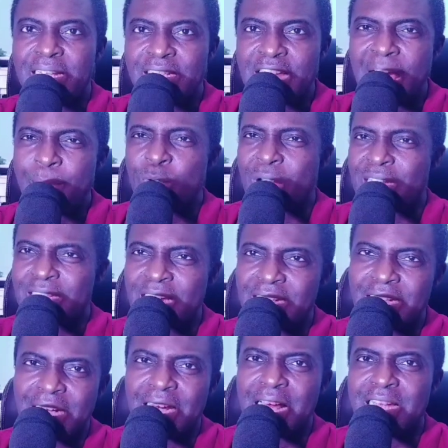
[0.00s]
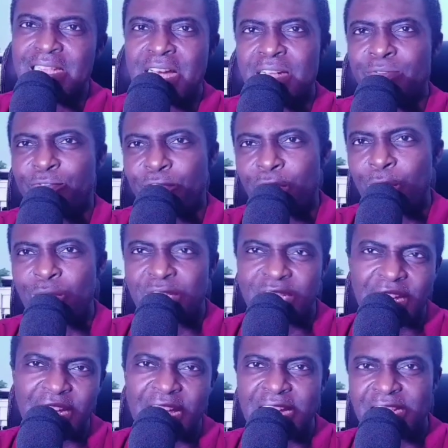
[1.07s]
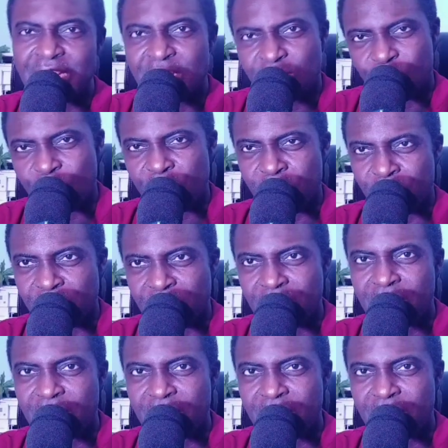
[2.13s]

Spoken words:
you attend class and follow salient instructions